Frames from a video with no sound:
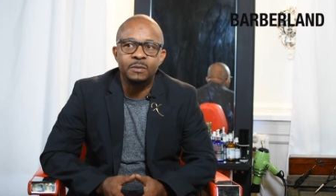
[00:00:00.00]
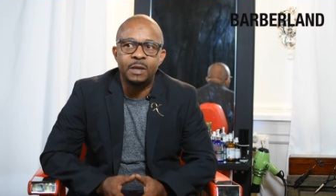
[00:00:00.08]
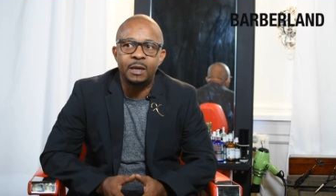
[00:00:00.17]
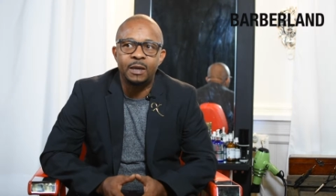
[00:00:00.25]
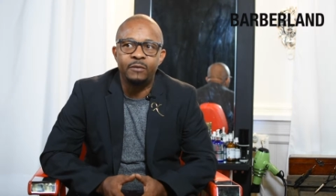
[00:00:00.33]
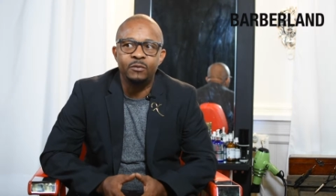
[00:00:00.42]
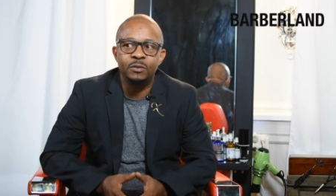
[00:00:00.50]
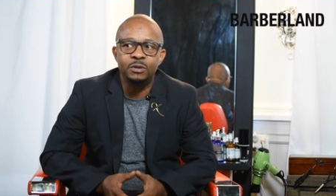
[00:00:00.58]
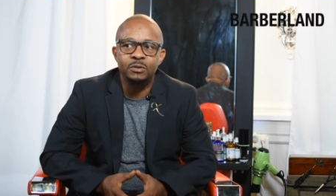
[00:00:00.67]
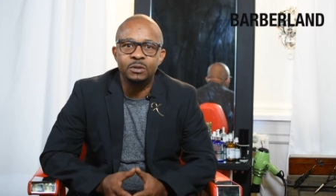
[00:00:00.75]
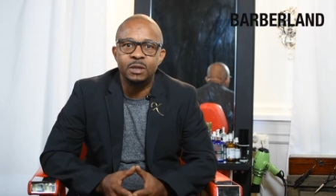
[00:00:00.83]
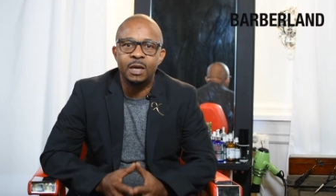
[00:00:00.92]
Like everyone's
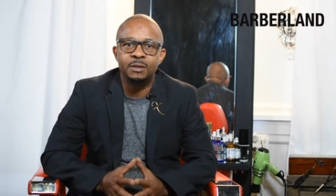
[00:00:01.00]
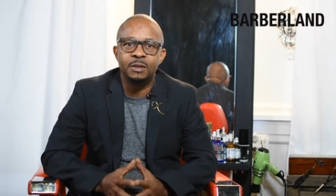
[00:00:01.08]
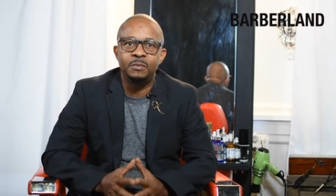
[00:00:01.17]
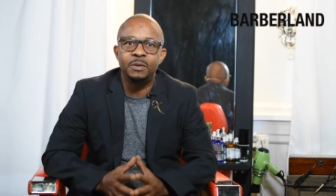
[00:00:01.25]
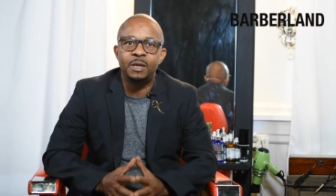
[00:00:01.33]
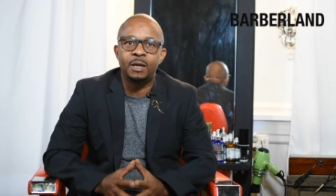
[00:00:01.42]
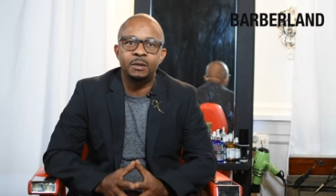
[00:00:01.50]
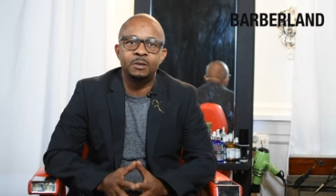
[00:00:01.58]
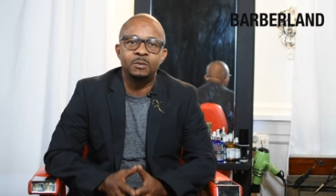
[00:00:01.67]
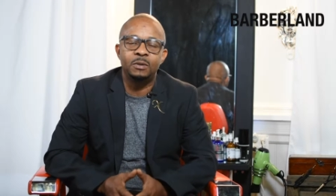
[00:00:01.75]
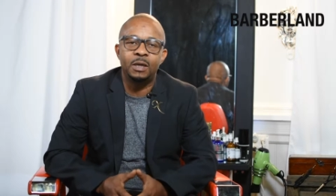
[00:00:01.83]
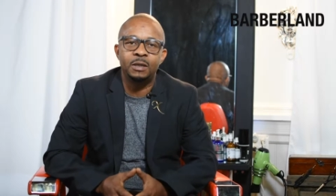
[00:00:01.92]
usually asking me how to
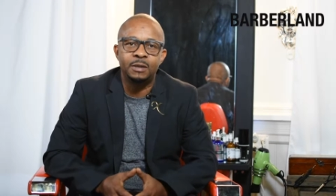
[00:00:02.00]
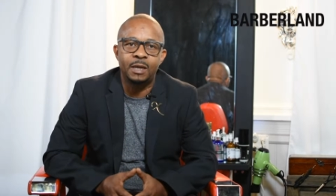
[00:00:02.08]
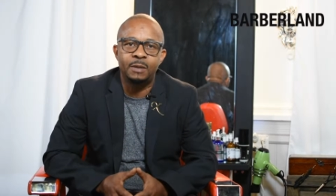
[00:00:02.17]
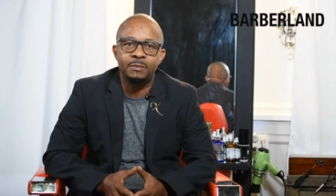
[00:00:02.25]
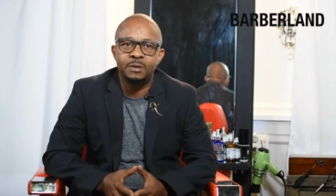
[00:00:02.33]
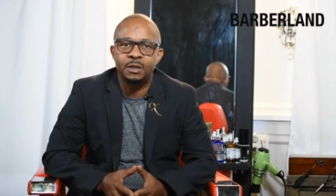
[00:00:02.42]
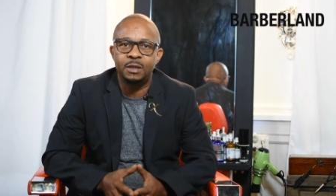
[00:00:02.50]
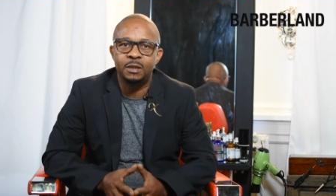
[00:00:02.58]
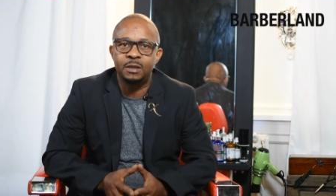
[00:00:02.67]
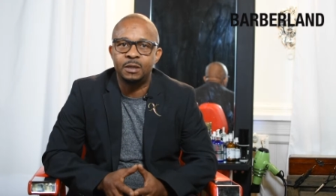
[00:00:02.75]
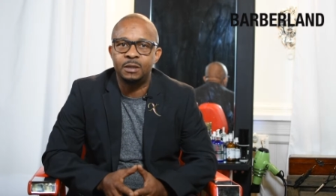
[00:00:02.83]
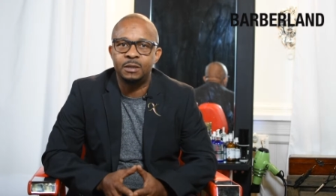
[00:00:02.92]
do things. Now I'm sitting here
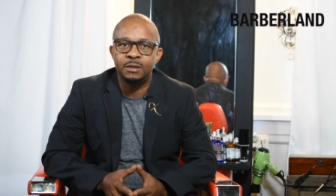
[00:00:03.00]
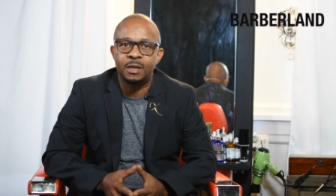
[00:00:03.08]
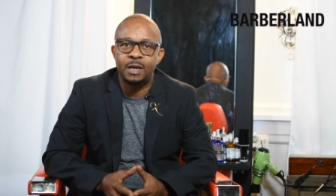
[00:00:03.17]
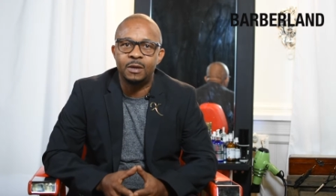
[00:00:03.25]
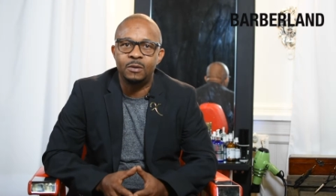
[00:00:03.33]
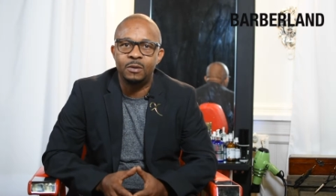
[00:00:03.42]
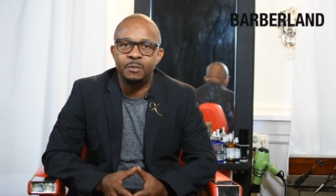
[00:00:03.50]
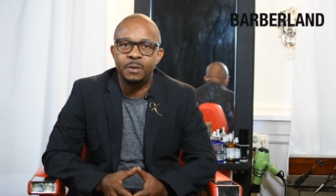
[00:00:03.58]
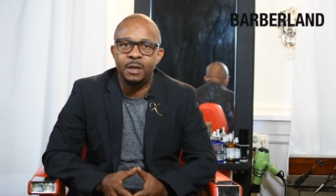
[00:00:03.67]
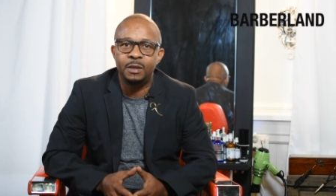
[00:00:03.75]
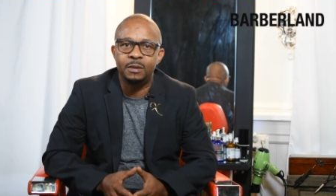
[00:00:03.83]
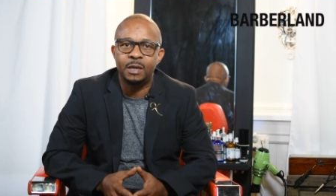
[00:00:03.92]
looking at this guy going,
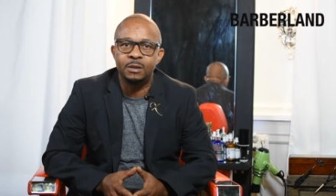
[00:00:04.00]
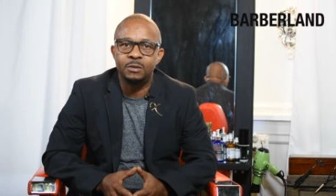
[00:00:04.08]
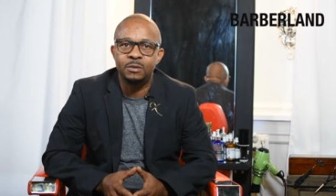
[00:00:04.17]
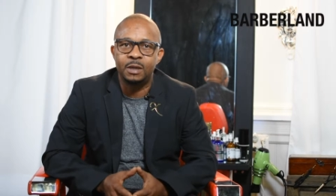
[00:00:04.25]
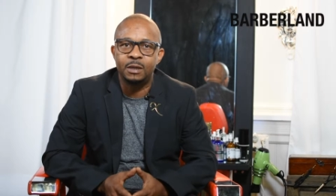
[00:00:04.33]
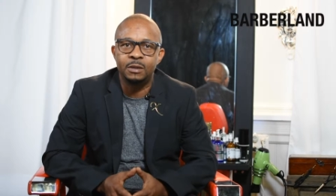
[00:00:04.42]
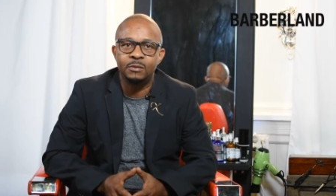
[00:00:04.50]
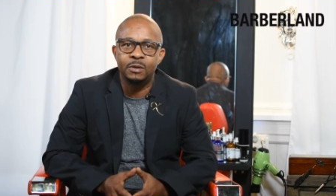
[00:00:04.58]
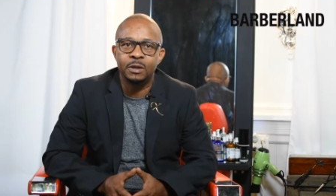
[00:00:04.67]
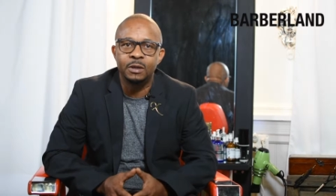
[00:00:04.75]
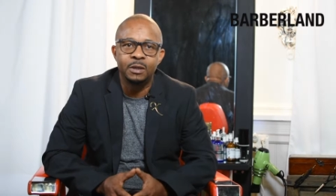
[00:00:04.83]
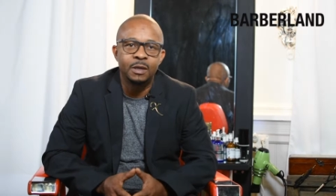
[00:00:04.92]
man, how you do that,
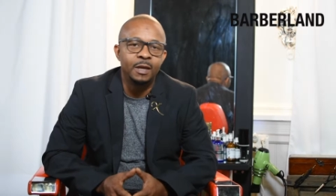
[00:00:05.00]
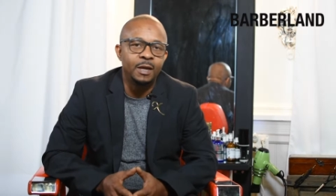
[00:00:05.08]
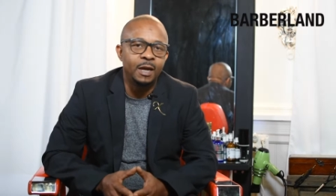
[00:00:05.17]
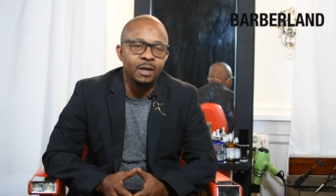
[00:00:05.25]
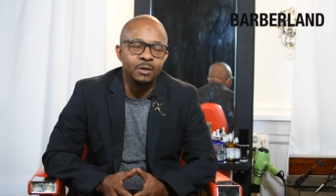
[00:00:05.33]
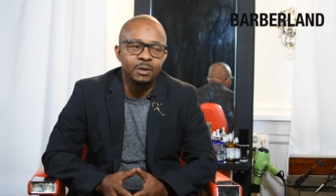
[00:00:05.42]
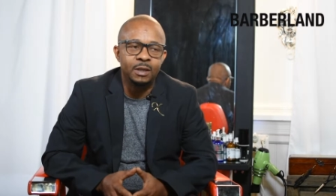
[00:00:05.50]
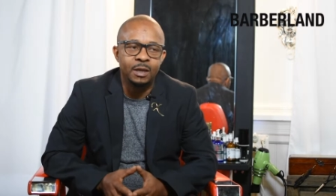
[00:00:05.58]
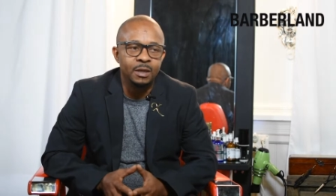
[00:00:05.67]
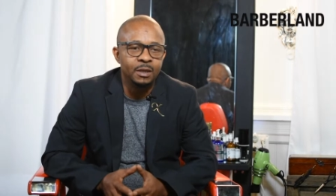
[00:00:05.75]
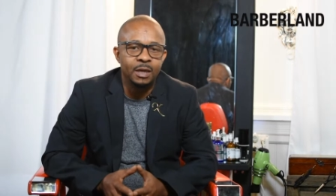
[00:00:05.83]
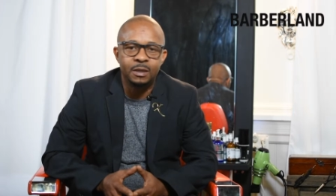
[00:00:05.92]
Leroy? Yeah. How you get that
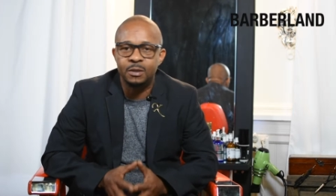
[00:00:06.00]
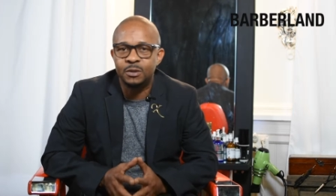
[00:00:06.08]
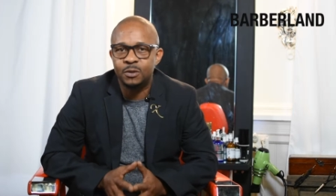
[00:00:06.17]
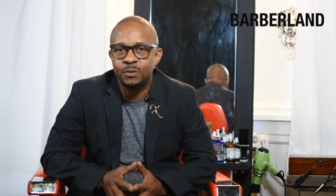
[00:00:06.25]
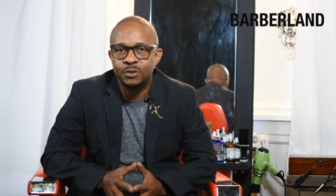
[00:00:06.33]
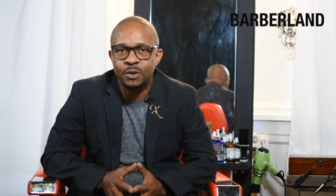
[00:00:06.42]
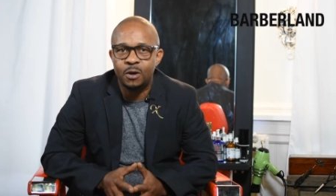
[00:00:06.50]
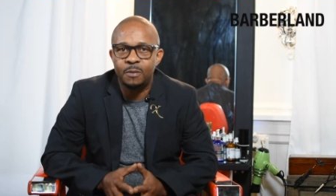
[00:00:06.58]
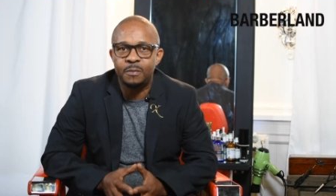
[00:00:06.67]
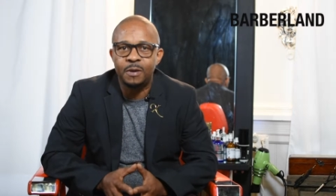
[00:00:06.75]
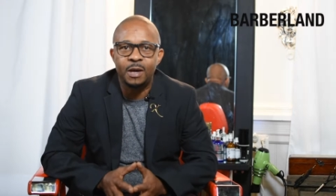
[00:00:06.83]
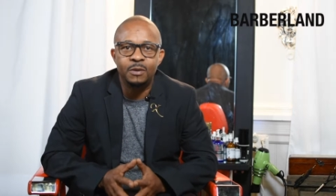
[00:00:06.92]
hairline to look so sharp?
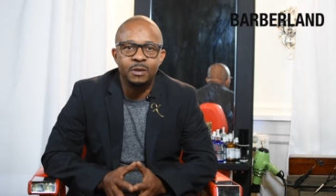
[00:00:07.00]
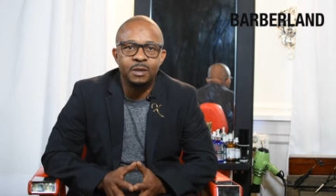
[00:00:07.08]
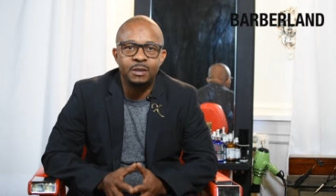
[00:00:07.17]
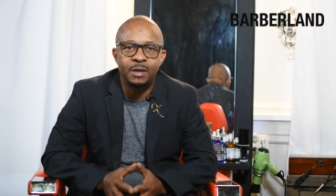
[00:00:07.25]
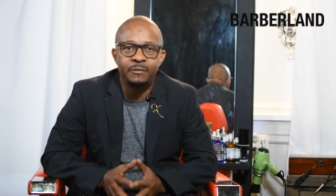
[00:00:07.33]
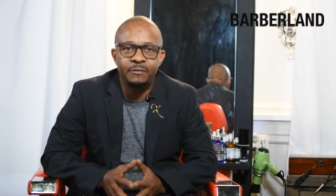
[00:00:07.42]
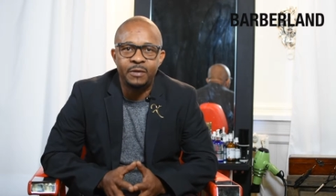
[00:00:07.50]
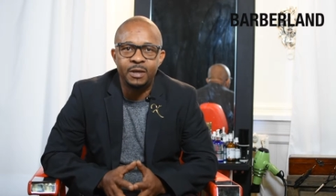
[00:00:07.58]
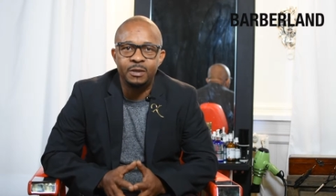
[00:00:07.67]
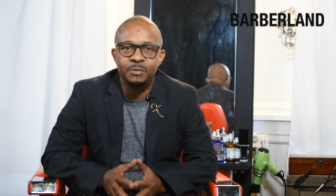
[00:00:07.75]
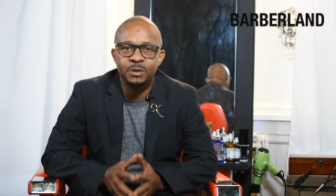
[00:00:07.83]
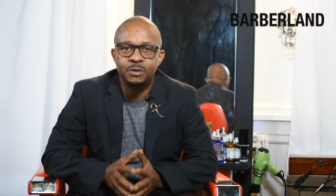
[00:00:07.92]
How you get that fade
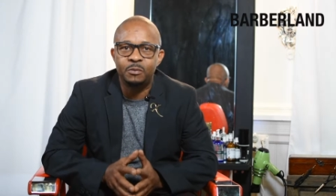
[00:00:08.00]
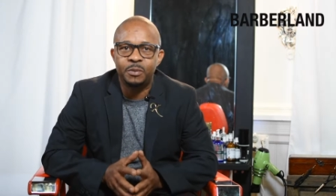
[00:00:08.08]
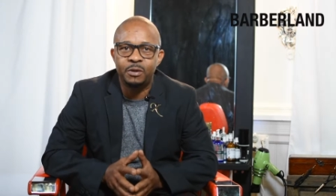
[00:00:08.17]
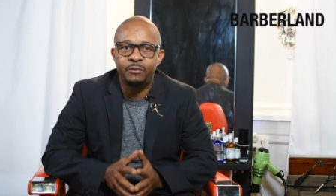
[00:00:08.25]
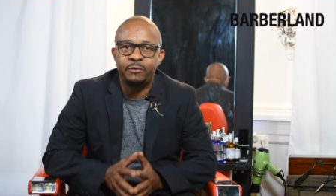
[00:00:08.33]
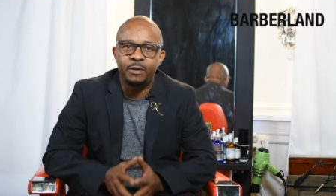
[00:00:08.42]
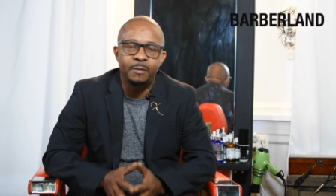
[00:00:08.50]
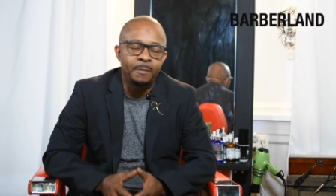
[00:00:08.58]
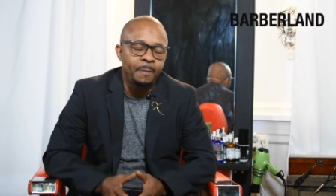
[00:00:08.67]
to be so perfect?